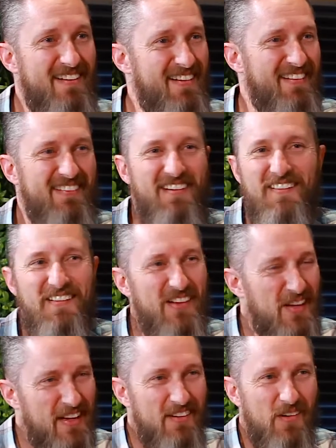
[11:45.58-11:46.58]
you know,
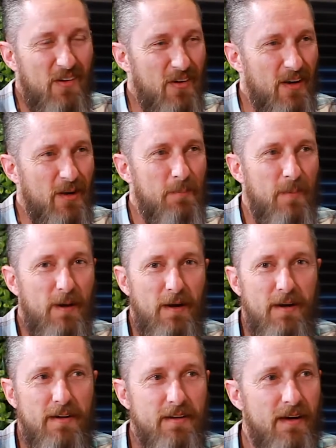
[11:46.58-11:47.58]
or um,
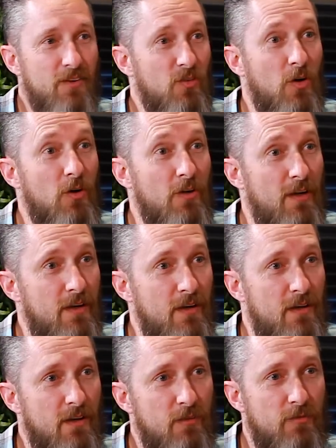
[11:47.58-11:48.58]
I, I, saw
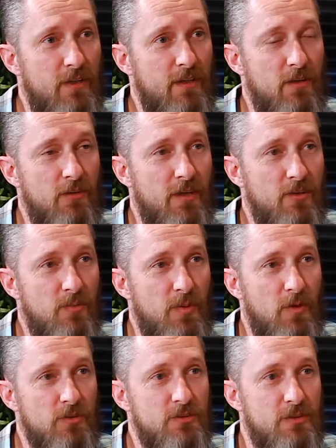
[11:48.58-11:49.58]
a, a, video that you
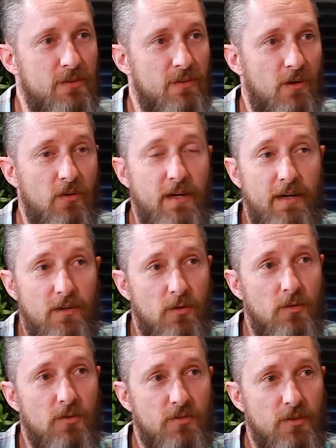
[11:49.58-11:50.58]
posted. Okay,
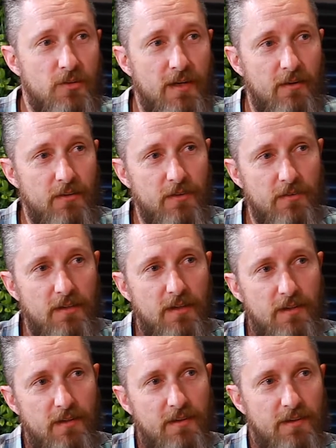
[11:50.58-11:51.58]
cool. So now you're,
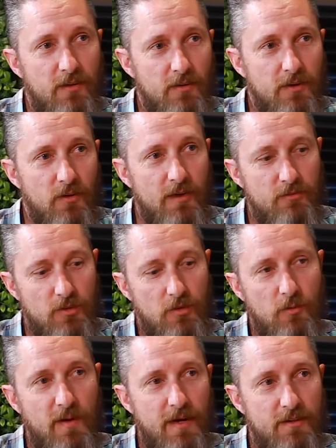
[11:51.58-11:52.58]
you know, you don't have to
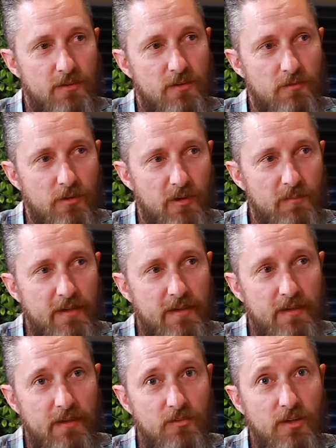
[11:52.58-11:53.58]
go back to the very
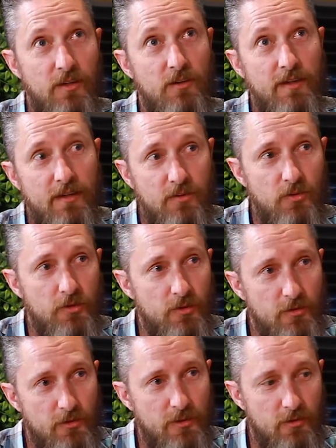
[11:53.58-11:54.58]
beginning and say, okay, so you're
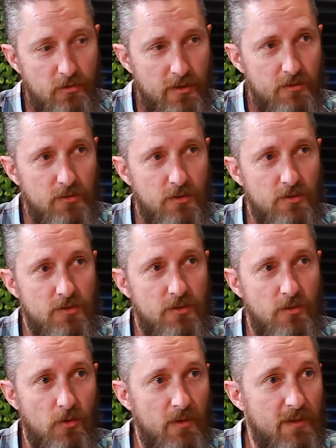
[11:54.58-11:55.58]
doing your research. Do
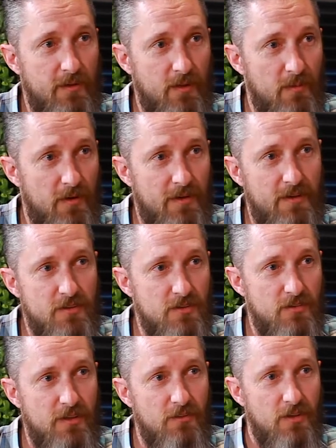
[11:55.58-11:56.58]
you know anything about
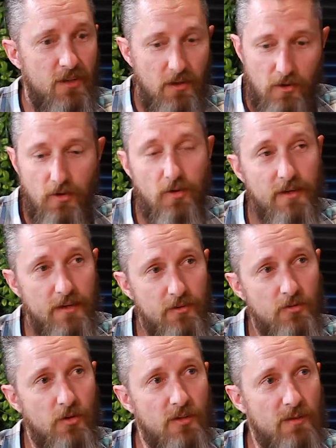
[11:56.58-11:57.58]
agencies? Oh, okay, you
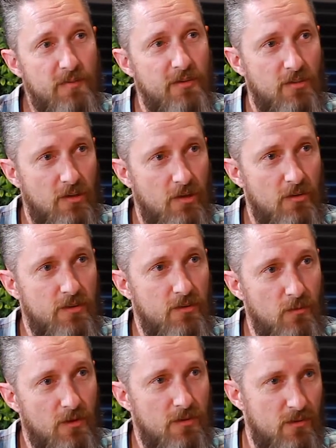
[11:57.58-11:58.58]
saw that piece of
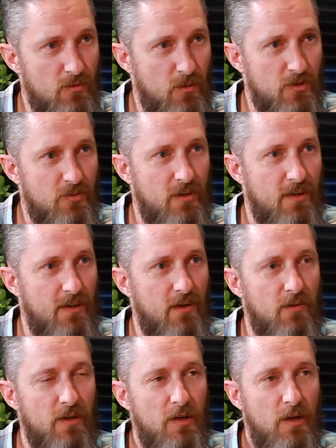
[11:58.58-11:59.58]
content. What what stuck
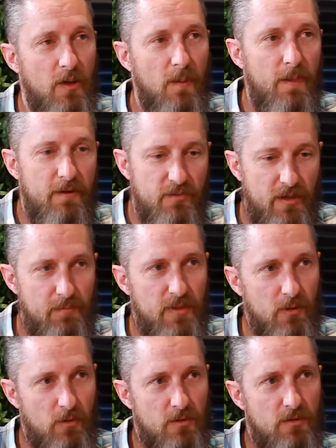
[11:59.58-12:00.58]
out? Same
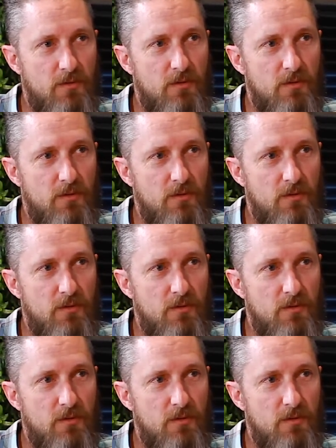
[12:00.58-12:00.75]
thing with